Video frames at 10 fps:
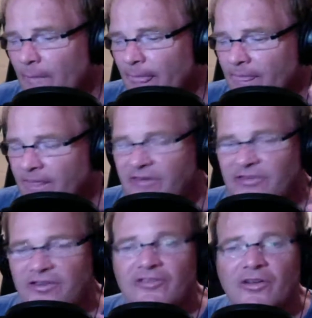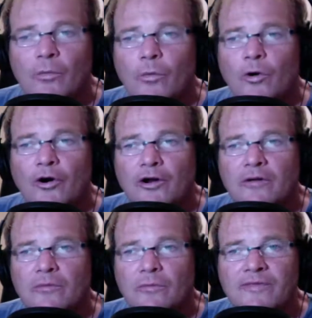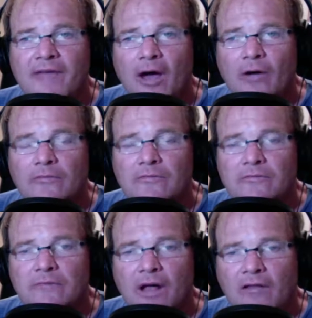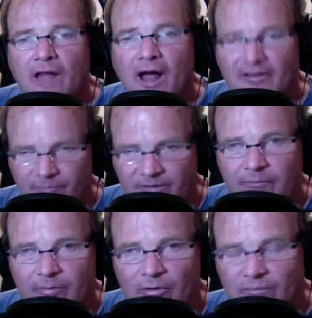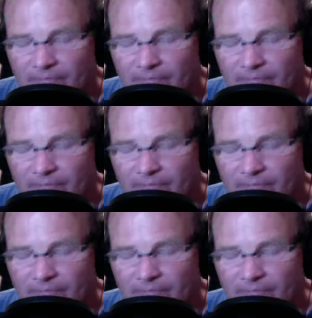this doesn't work without a lot of people.